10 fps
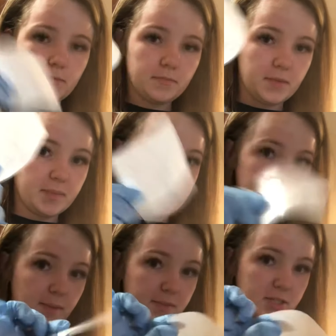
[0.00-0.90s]
my piece of
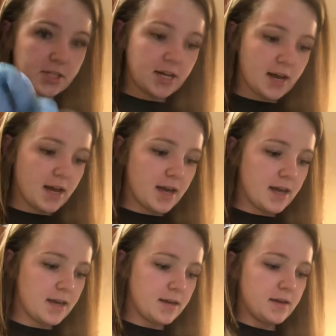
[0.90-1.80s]
paper is dry,
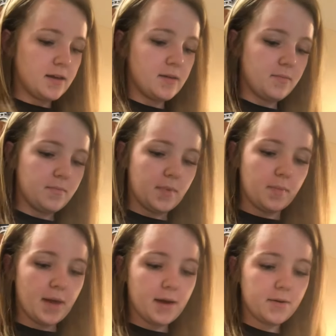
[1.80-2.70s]

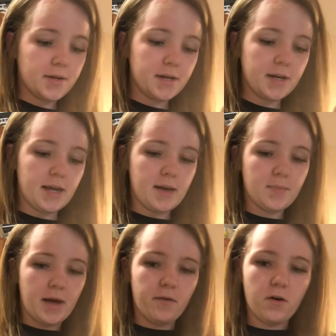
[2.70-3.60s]
my powder, and my
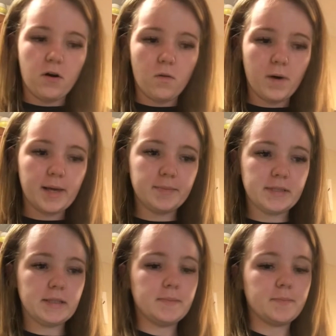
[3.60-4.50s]
alcohol wipes.
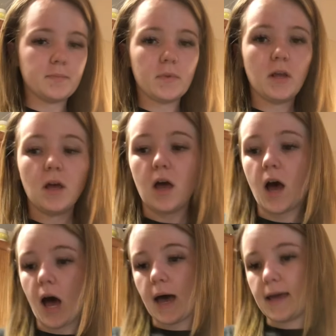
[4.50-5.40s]

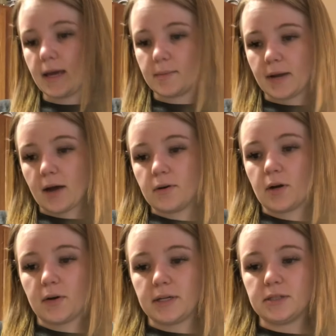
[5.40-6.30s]
I am now
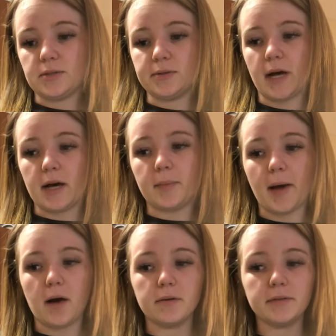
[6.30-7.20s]
going to talk
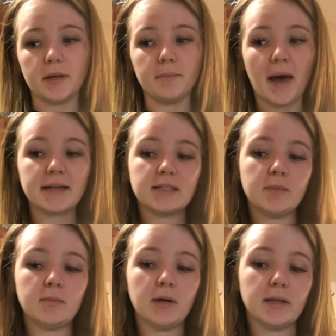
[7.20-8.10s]
about the
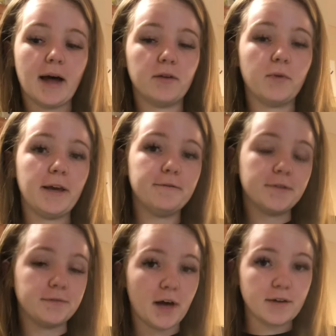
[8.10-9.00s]
maximum allowed weight for
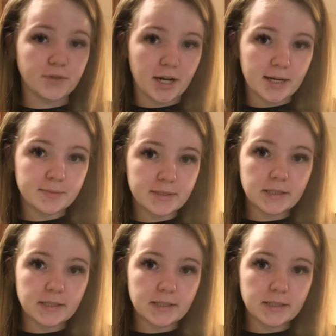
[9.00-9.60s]
5 grams.